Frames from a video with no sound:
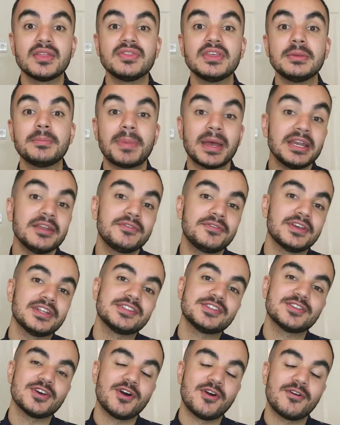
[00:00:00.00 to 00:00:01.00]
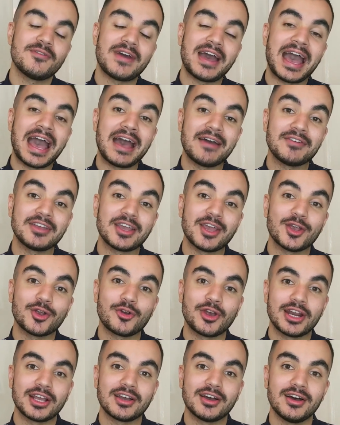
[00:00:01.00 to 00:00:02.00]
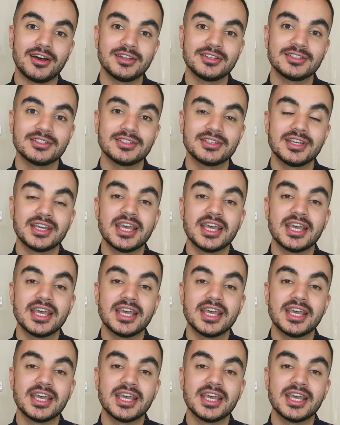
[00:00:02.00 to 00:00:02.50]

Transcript: the benefits of having a credit card,